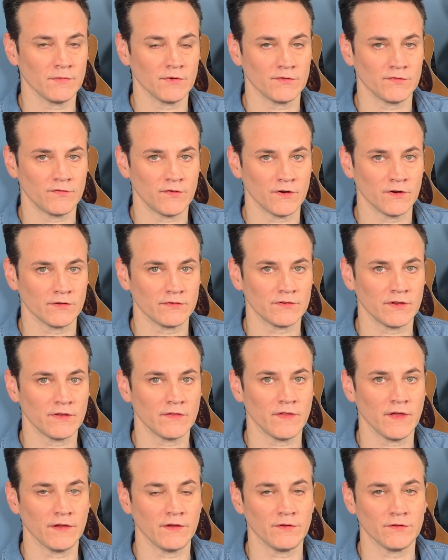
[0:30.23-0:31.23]
But first,
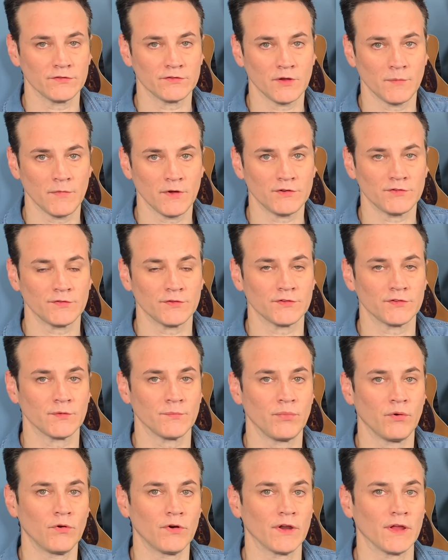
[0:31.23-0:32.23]
thank you so much for
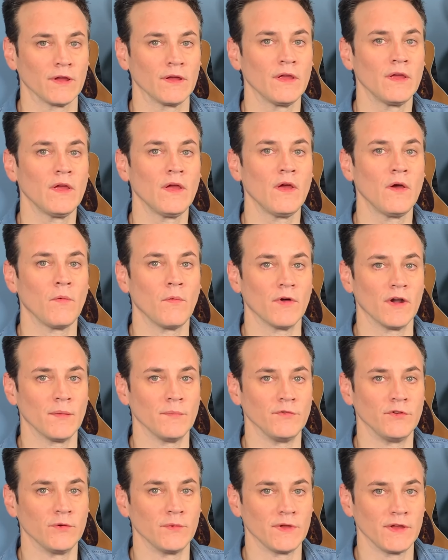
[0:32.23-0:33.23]
supporting what
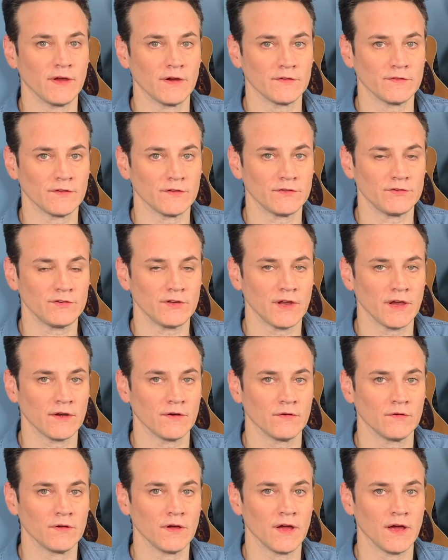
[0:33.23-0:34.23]
I'm doing here at this
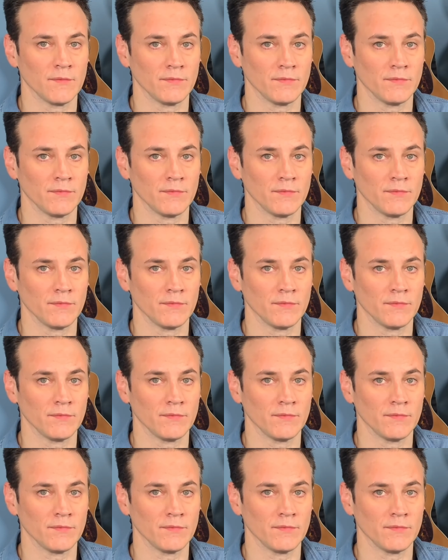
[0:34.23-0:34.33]
channel.